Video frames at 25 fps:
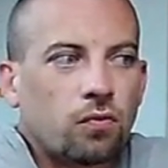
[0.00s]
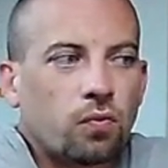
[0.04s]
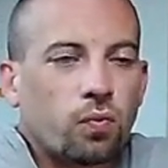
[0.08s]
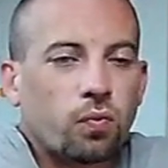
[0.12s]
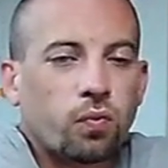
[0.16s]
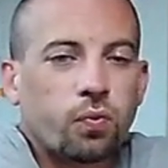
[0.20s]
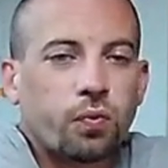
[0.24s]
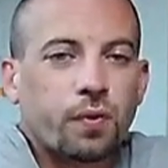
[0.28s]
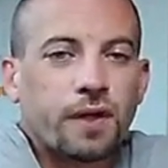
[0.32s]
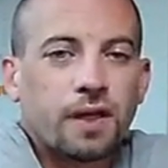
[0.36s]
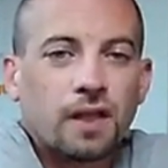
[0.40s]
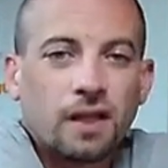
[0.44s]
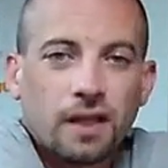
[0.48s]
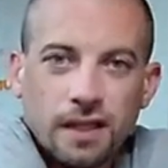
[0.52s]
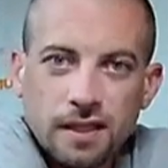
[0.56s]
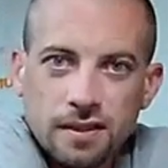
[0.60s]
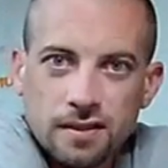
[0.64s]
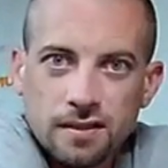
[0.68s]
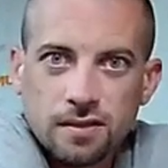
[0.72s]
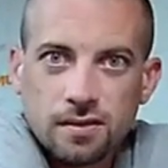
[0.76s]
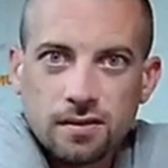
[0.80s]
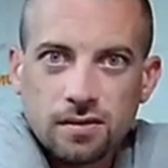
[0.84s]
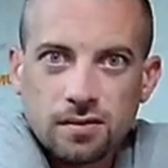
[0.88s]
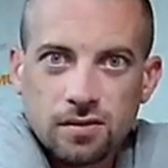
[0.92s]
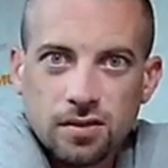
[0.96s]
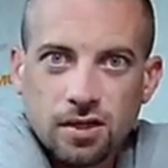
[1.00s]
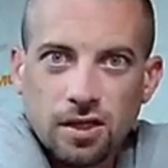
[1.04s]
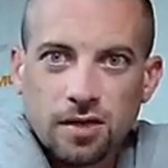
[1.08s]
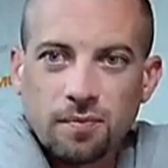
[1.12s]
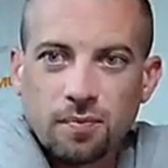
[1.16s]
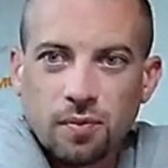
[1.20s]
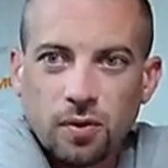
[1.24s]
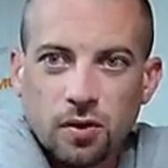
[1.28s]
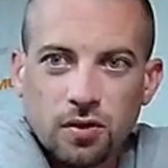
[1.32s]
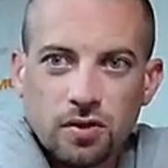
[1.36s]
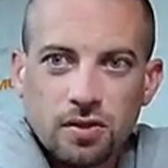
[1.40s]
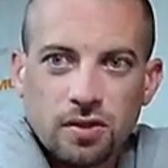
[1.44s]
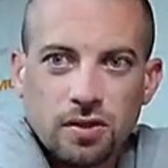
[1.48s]
realist type
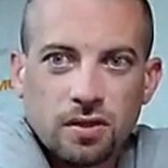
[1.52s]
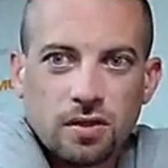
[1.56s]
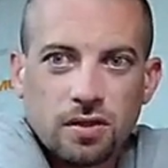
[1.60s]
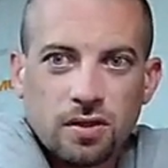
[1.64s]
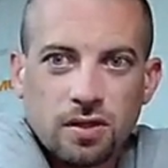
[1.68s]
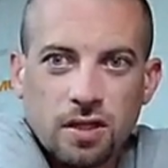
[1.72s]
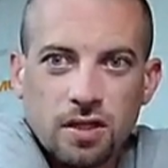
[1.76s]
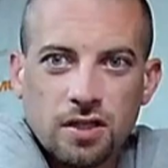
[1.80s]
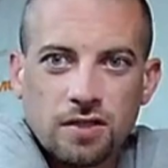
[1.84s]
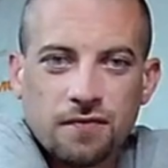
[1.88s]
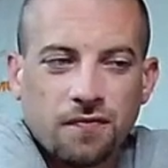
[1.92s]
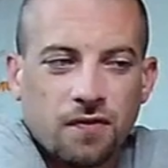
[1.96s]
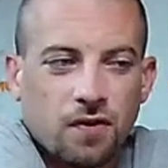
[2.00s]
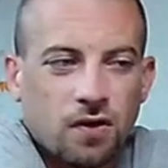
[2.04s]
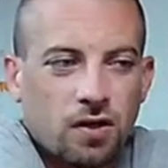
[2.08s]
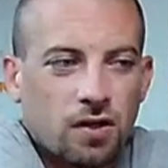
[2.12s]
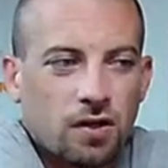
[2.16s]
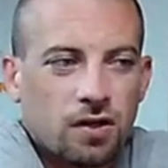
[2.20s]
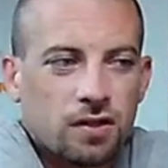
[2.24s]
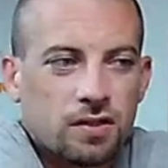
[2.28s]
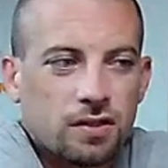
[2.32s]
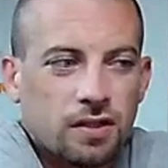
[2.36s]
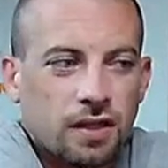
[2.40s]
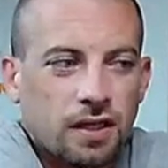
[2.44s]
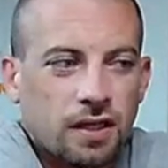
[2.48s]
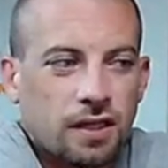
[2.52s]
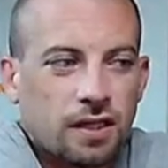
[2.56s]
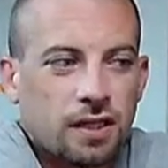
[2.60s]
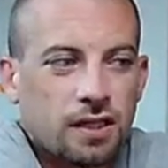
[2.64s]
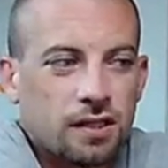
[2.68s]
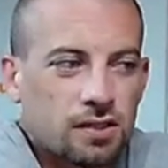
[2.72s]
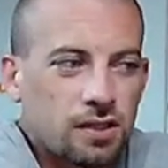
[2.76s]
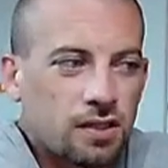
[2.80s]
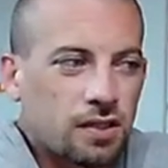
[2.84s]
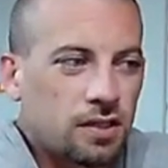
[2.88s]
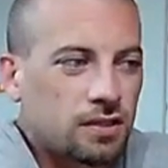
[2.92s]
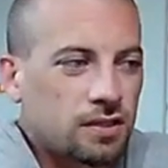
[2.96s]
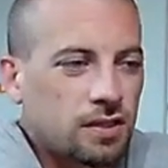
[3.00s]
person, as far as, like, he's
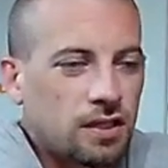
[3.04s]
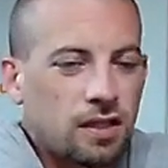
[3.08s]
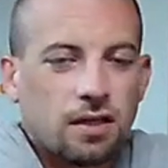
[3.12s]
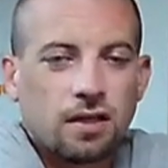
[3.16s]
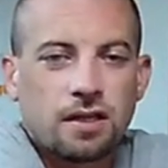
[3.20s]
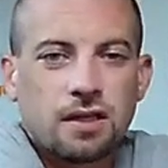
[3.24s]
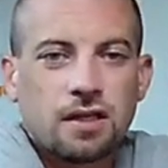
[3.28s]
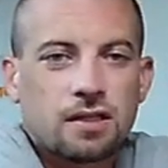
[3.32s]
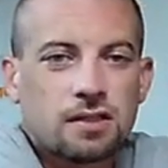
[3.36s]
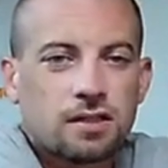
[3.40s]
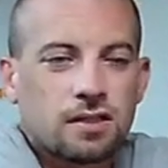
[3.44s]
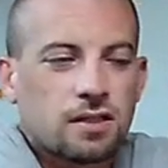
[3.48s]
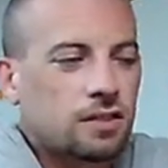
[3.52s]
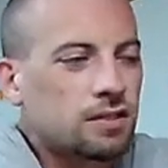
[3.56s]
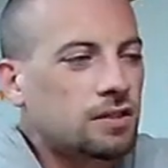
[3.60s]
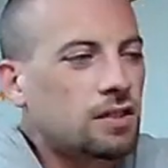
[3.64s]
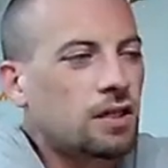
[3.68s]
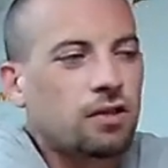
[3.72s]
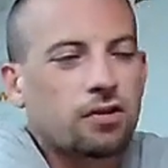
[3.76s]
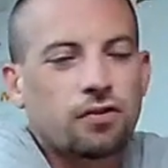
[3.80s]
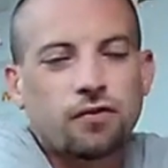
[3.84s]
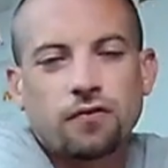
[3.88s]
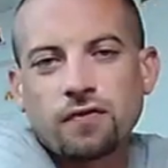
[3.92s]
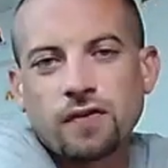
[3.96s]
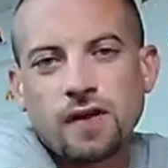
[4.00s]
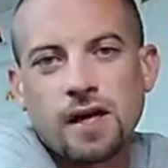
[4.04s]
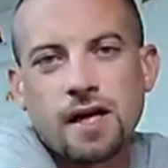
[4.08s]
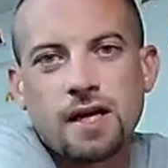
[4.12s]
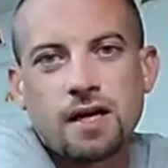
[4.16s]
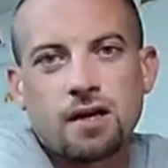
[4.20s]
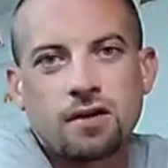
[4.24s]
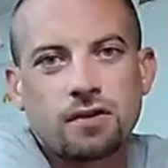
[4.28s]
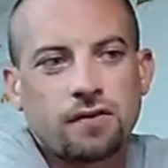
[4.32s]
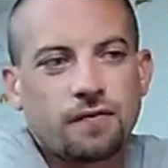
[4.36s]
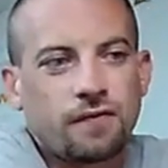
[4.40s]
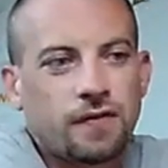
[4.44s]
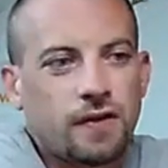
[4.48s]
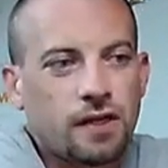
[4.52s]
gonna tell you flat out
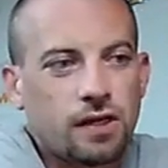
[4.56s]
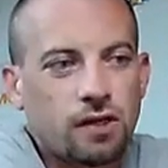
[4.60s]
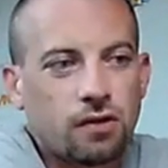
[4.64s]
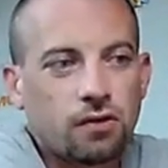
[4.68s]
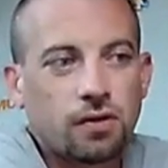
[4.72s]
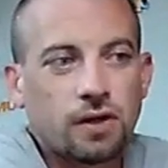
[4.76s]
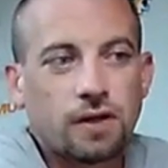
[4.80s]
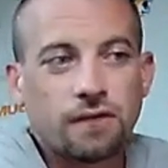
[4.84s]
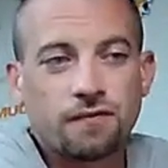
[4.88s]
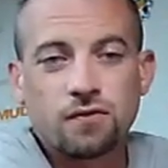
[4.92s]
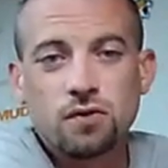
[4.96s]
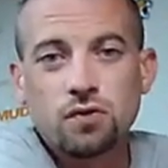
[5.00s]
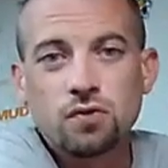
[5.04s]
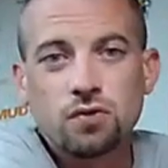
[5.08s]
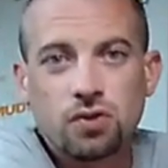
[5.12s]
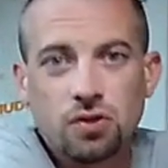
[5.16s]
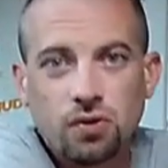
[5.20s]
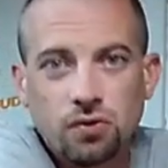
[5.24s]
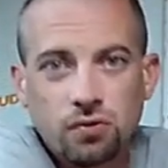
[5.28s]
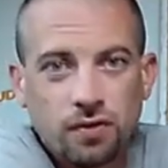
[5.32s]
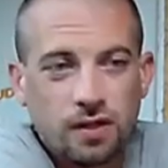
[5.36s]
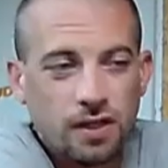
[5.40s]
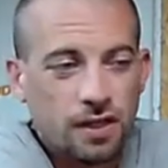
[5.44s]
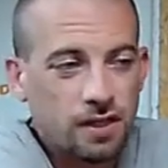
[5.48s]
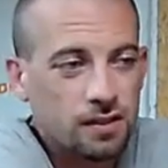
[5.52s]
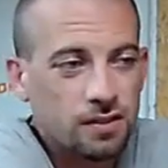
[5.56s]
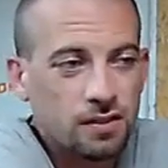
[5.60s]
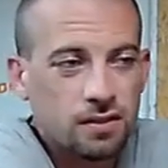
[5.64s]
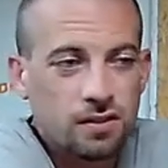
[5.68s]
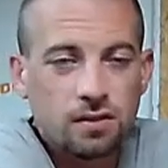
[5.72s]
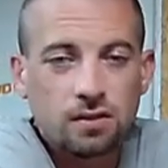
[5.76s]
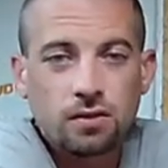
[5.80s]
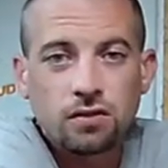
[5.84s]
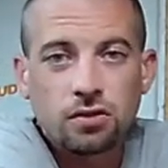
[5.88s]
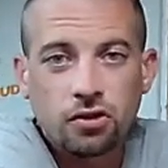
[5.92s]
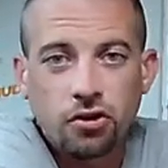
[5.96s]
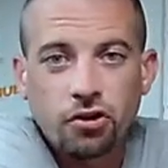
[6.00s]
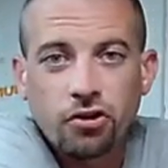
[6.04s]
in the video, if you do this,
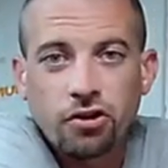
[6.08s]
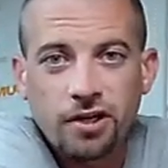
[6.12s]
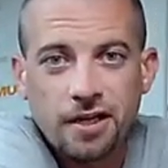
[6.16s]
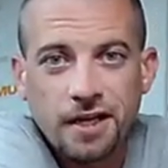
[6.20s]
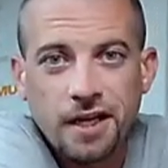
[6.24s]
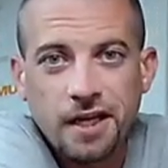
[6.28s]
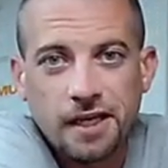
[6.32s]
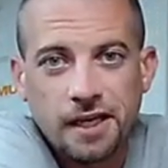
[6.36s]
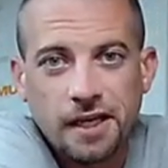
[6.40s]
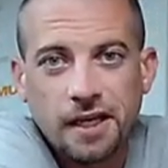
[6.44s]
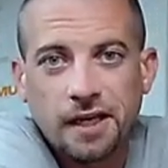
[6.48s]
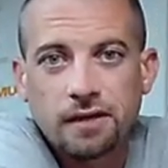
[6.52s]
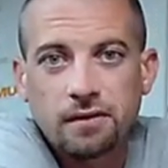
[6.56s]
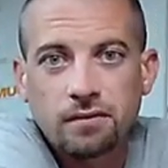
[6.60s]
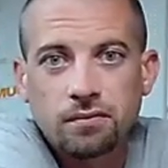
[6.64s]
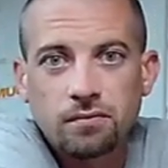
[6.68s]
you're an idiot.